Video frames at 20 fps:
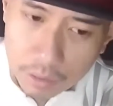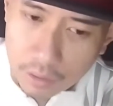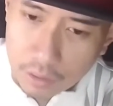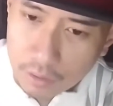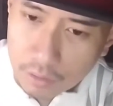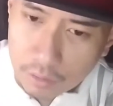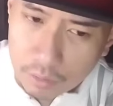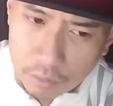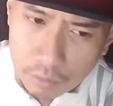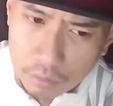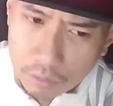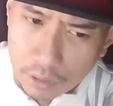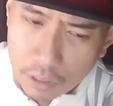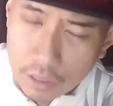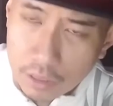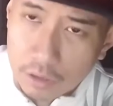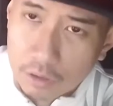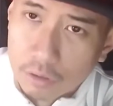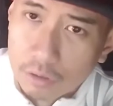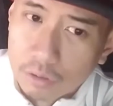I don't think
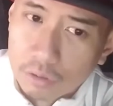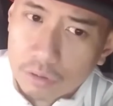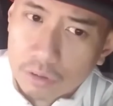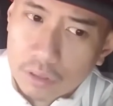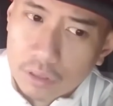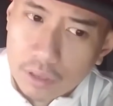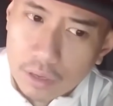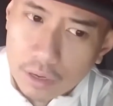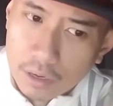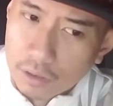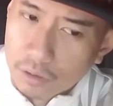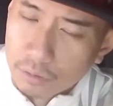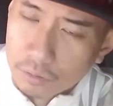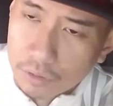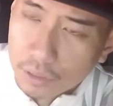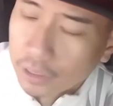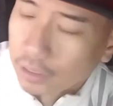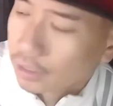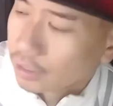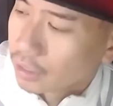I
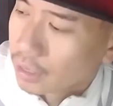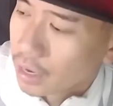can